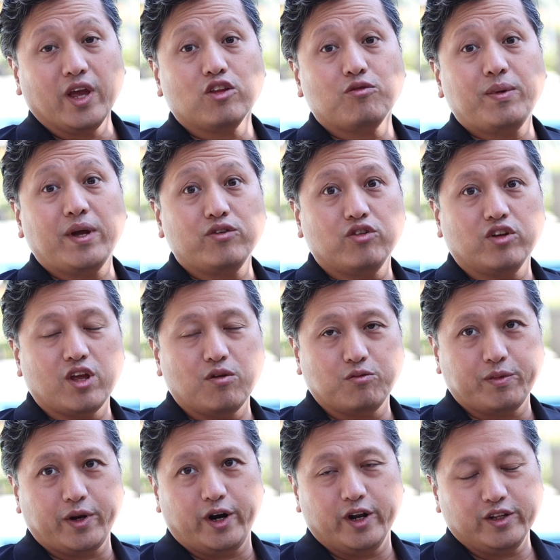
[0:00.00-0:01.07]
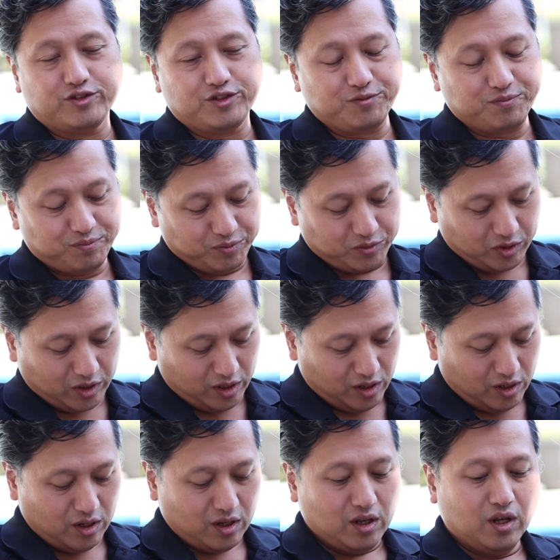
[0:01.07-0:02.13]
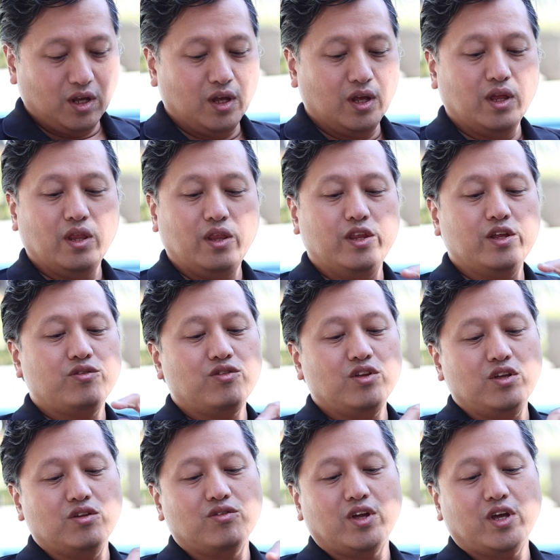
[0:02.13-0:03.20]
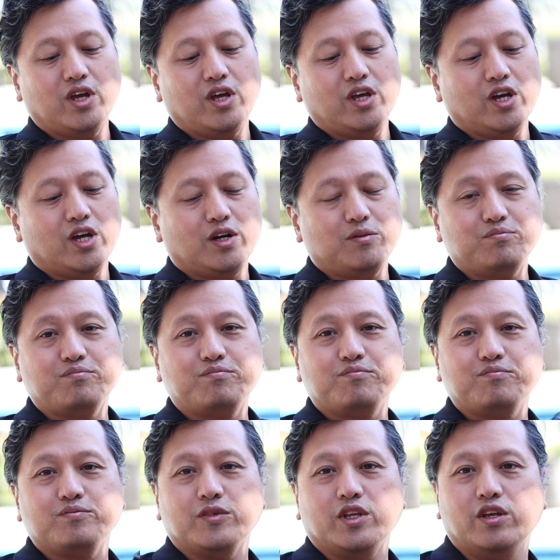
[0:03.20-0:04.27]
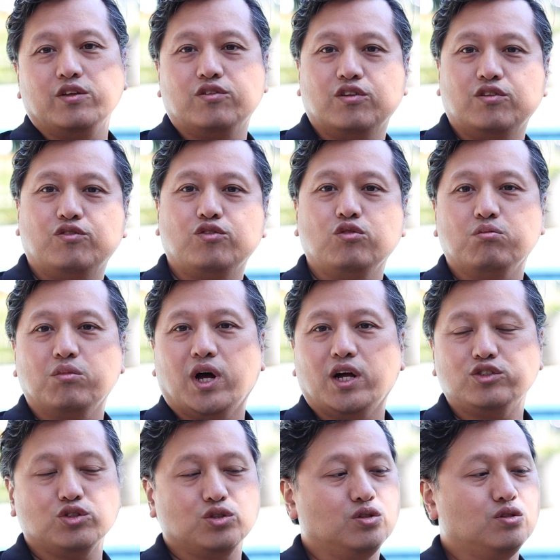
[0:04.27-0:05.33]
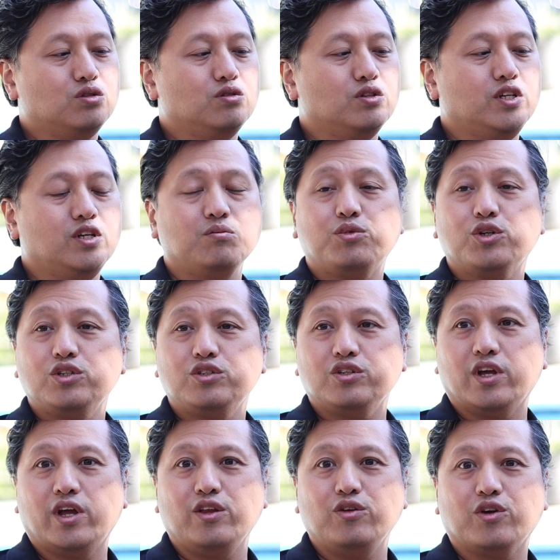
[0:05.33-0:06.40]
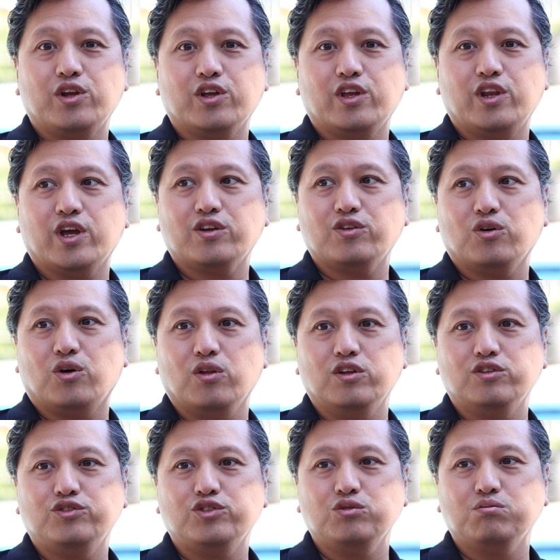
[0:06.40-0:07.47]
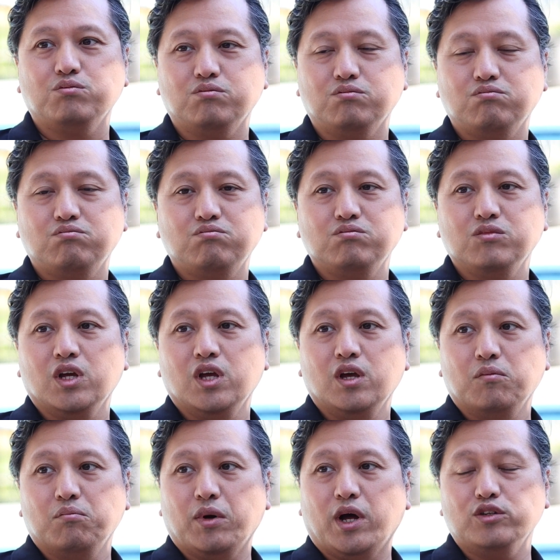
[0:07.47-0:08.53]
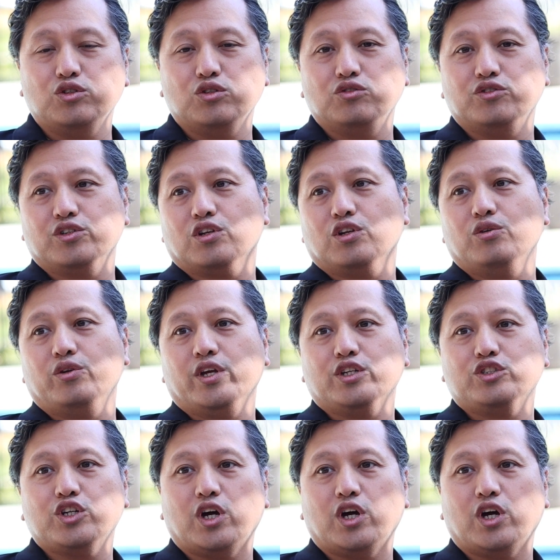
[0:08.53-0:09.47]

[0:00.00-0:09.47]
expansion capabilities. This is a Zoom module input, and you can connect all the Zoom modules, including a